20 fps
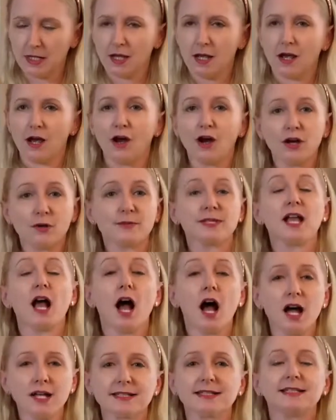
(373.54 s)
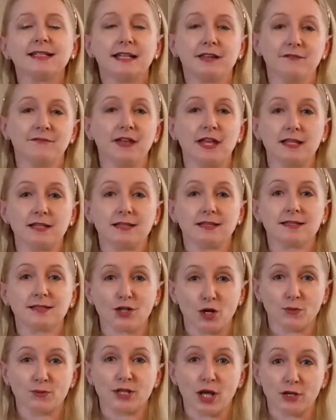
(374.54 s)
I was utterly convinced I
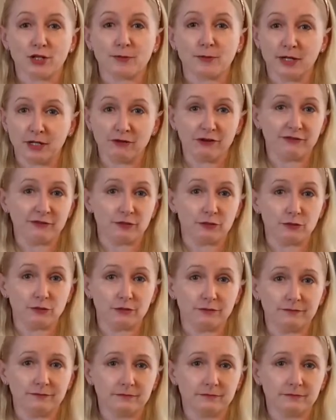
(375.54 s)
was going to be a Gryffindor.